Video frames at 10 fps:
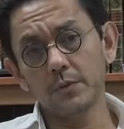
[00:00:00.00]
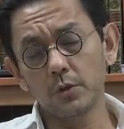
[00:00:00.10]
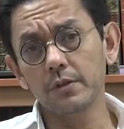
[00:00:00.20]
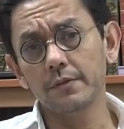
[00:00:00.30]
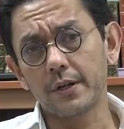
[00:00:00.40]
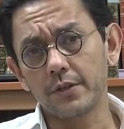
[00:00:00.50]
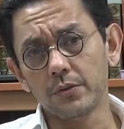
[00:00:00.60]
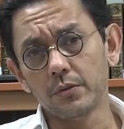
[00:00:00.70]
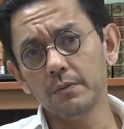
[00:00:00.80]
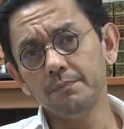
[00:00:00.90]
Dr.
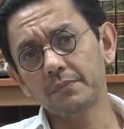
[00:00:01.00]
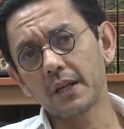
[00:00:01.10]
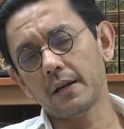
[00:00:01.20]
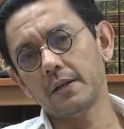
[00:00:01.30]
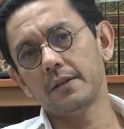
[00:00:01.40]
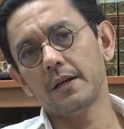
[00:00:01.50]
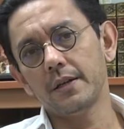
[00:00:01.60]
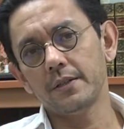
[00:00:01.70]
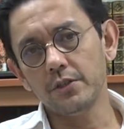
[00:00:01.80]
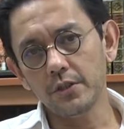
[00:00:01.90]
Farish Noor, and
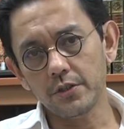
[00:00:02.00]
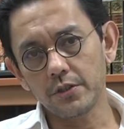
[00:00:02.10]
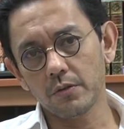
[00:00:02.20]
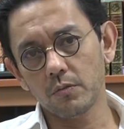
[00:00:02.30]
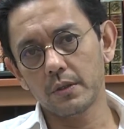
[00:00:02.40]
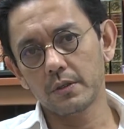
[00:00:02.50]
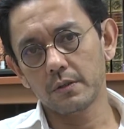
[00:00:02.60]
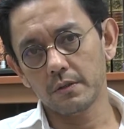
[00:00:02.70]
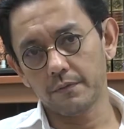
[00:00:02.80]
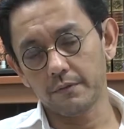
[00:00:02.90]
I teach one
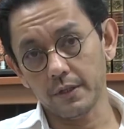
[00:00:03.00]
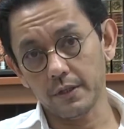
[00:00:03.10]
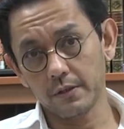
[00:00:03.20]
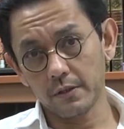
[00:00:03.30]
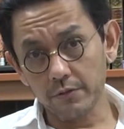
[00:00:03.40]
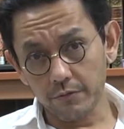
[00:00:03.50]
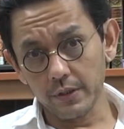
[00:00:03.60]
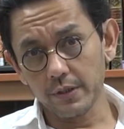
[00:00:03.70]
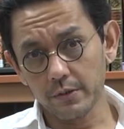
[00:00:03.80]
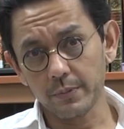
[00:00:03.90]
of the
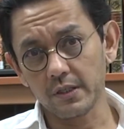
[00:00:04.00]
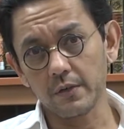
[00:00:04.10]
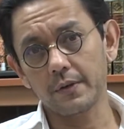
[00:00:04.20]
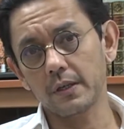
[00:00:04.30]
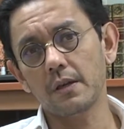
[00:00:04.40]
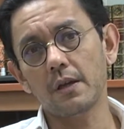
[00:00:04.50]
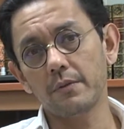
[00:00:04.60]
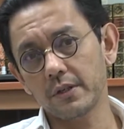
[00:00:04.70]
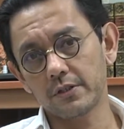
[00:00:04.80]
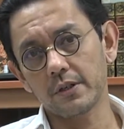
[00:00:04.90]
country-specific
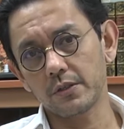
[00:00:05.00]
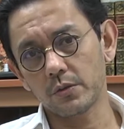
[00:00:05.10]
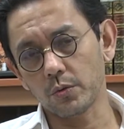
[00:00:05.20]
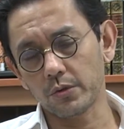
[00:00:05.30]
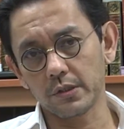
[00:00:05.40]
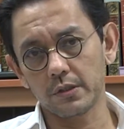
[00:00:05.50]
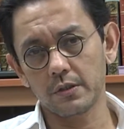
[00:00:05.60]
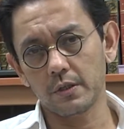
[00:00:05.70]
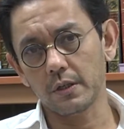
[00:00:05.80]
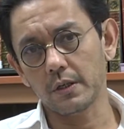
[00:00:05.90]
area studies
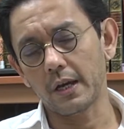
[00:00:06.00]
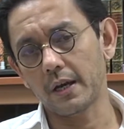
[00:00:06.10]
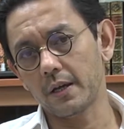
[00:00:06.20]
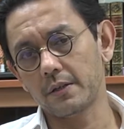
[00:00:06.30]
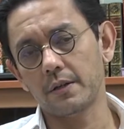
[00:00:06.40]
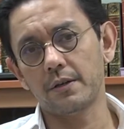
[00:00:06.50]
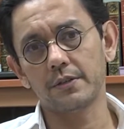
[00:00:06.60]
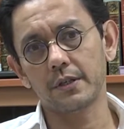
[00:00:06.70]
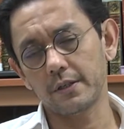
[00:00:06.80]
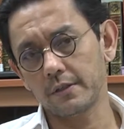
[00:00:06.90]
courses here at
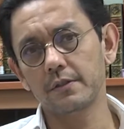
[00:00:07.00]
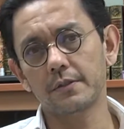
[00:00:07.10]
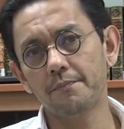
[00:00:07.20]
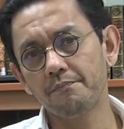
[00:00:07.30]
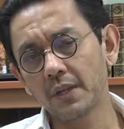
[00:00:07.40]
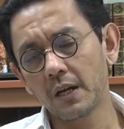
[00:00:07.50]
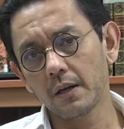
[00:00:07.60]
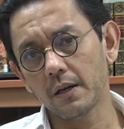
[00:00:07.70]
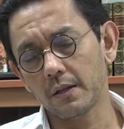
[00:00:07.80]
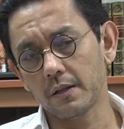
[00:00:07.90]
RSIS.
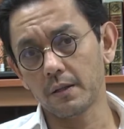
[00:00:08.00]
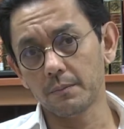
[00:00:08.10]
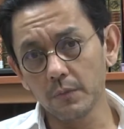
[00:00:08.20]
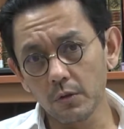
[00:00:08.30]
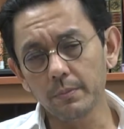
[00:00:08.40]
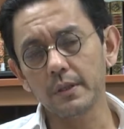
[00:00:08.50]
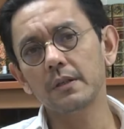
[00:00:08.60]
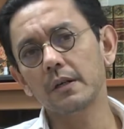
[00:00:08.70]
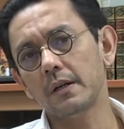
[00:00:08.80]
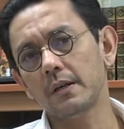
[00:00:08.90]
At the
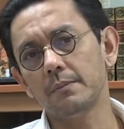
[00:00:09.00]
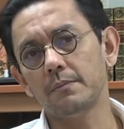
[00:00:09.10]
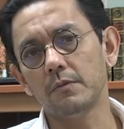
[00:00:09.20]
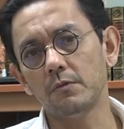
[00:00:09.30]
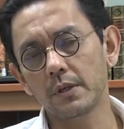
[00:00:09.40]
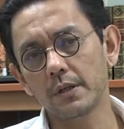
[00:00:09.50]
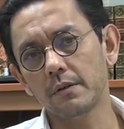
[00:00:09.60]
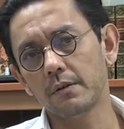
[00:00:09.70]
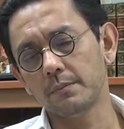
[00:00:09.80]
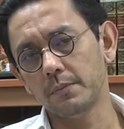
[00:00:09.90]
moment, I'm
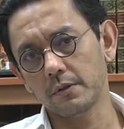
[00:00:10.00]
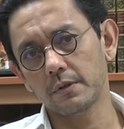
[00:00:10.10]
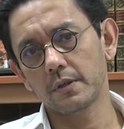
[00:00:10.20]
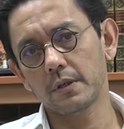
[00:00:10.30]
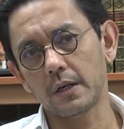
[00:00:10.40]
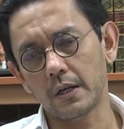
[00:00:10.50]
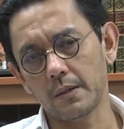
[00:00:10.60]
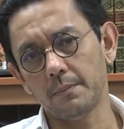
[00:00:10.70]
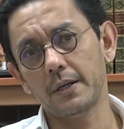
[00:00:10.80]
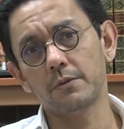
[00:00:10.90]
working on a book
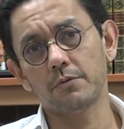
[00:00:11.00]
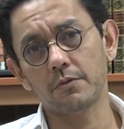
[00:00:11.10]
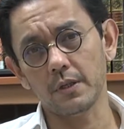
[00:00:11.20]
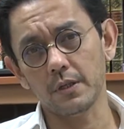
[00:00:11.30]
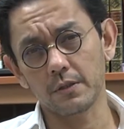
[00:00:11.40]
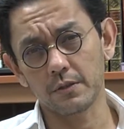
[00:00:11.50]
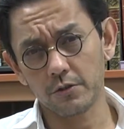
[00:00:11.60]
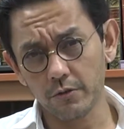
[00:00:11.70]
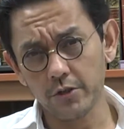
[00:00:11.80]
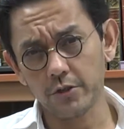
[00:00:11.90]
about the
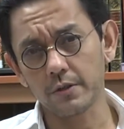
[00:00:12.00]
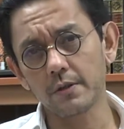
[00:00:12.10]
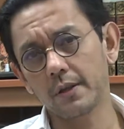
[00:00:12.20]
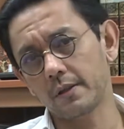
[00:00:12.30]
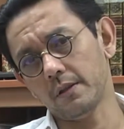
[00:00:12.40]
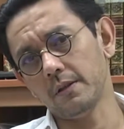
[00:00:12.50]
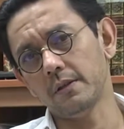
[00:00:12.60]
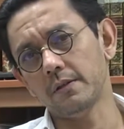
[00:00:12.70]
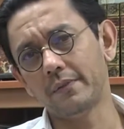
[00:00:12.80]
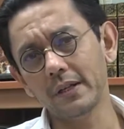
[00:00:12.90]
construction and
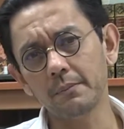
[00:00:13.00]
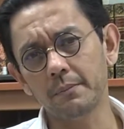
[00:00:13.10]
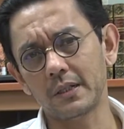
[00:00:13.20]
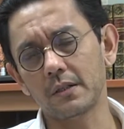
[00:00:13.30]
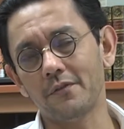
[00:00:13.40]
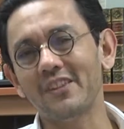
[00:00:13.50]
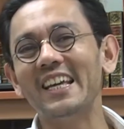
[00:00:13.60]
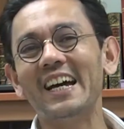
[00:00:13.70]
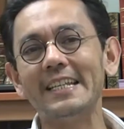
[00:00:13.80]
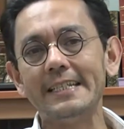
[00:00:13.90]
the development of
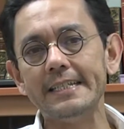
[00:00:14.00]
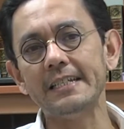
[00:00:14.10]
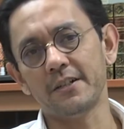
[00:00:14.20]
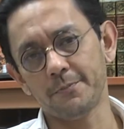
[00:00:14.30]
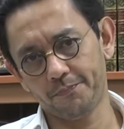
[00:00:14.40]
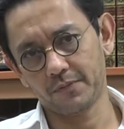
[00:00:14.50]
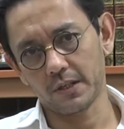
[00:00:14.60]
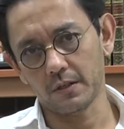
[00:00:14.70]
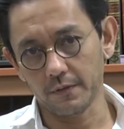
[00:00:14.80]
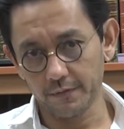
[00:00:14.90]
the idea
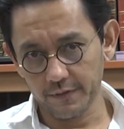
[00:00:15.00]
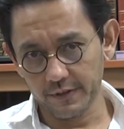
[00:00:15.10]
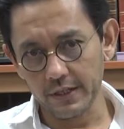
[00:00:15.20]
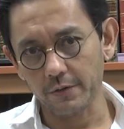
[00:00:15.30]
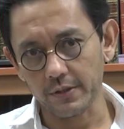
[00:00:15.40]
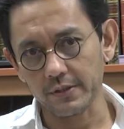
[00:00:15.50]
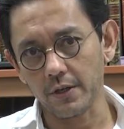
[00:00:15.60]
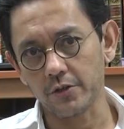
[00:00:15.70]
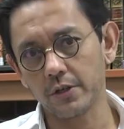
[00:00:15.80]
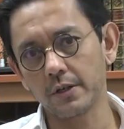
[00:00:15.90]
of Southeast
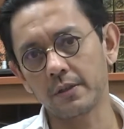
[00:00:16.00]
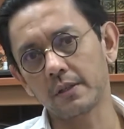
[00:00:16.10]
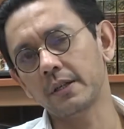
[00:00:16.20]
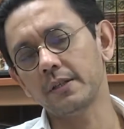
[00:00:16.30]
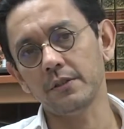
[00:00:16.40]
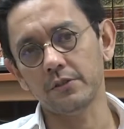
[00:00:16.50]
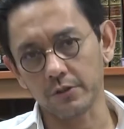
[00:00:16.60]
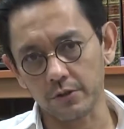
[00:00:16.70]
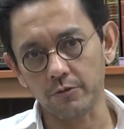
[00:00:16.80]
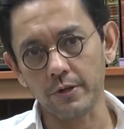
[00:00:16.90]
Asia in the 19th
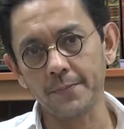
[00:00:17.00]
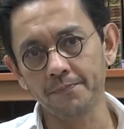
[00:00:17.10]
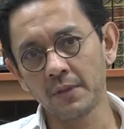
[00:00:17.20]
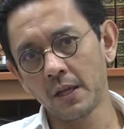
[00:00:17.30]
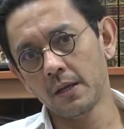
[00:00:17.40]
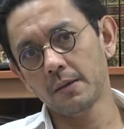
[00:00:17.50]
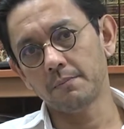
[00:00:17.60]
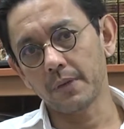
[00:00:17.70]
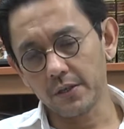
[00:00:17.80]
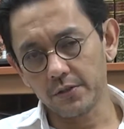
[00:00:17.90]
century,
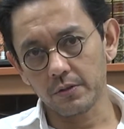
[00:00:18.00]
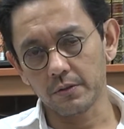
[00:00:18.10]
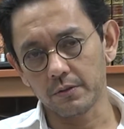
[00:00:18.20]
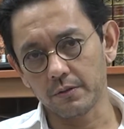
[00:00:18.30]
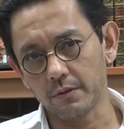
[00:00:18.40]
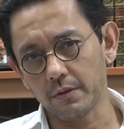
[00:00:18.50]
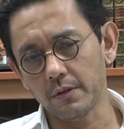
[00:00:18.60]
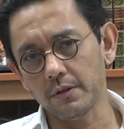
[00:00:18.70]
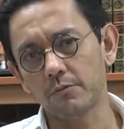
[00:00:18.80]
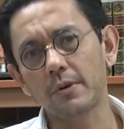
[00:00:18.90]
based on
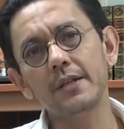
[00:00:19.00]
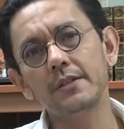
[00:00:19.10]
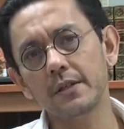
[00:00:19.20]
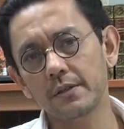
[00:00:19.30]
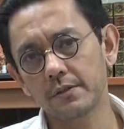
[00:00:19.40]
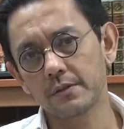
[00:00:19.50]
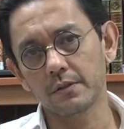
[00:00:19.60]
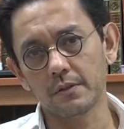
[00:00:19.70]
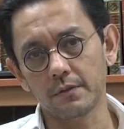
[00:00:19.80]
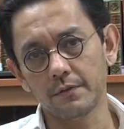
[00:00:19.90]
the
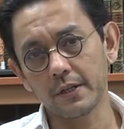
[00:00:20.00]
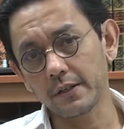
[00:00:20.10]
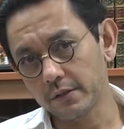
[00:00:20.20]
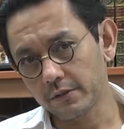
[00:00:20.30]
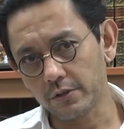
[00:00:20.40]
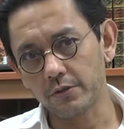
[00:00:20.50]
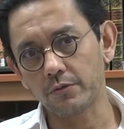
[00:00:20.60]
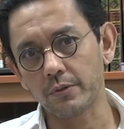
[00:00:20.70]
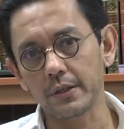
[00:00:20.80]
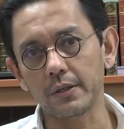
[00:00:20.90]
writings of 19th
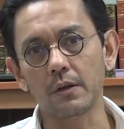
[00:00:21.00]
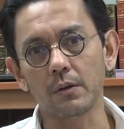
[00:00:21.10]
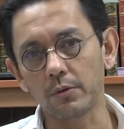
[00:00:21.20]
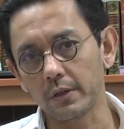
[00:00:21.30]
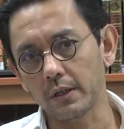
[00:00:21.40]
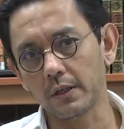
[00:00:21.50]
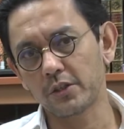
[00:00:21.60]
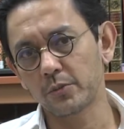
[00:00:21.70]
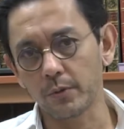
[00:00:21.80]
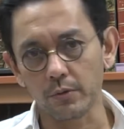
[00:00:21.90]
century colonial
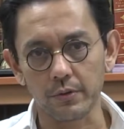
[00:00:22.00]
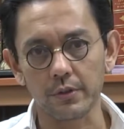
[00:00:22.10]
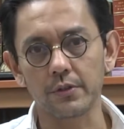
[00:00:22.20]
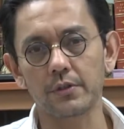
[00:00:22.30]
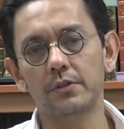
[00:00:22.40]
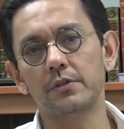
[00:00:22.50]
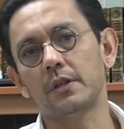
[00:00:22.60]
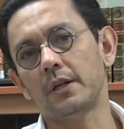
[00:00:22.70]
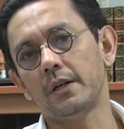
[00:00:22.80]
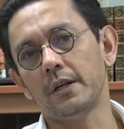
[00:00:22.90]

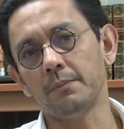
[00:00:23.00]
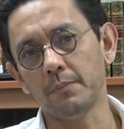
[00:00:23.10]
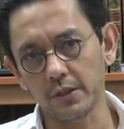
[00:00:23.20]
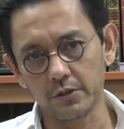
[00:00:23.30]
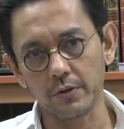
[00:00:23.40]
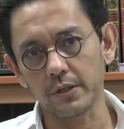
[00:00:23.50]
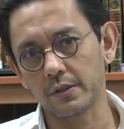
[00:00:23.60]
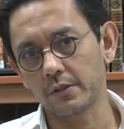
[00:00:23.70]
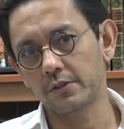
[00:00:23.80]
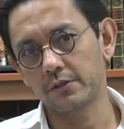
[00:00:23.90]
explorers,
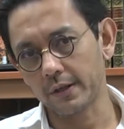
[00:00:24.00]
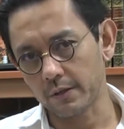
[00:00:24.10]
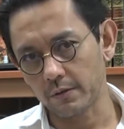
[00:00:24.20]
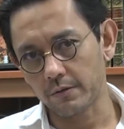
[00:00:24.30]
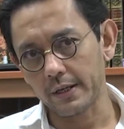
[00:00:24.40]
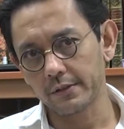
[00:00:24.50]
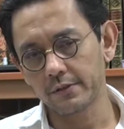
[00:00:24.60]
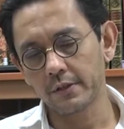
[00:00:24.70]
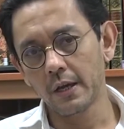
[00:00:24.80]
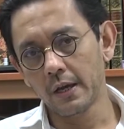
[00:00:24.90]
administrators,
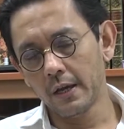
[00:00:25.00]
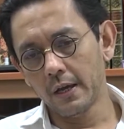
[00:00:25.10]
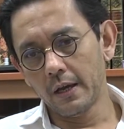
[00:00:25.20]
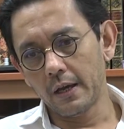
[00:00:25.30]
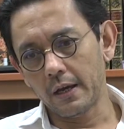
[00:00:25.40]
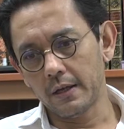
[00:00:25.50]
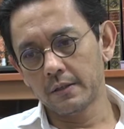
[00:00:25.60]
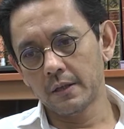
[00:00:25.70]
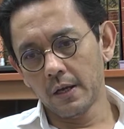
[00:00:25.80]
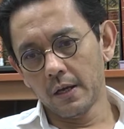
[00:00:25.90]
technocrats.
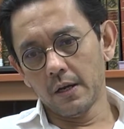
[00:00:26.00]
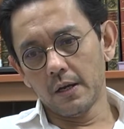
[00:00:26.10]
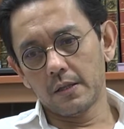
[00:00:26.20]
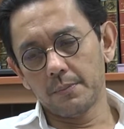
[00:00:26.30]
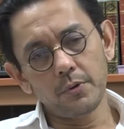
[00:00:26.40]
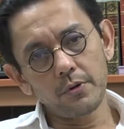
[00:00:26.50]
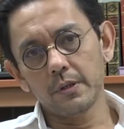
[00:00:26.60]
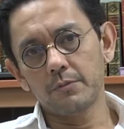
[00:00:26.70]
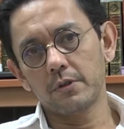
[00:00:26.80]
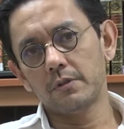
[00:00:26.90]
And the
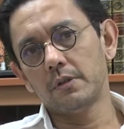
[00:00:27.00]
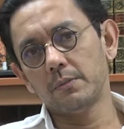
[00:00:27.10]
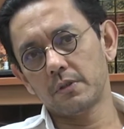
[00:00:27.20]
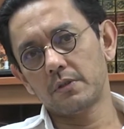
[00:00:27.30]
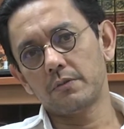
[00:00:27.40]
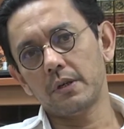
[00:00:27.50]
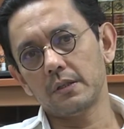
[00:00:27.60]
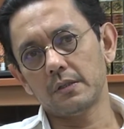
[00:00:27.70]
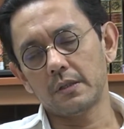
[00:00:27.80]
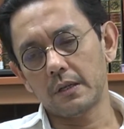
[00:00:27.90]
point I'm trying to
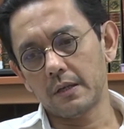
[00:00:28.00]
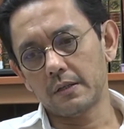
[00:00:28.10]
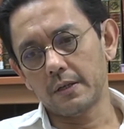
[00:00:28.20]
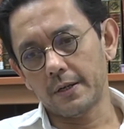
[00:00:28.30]
demonstrate is that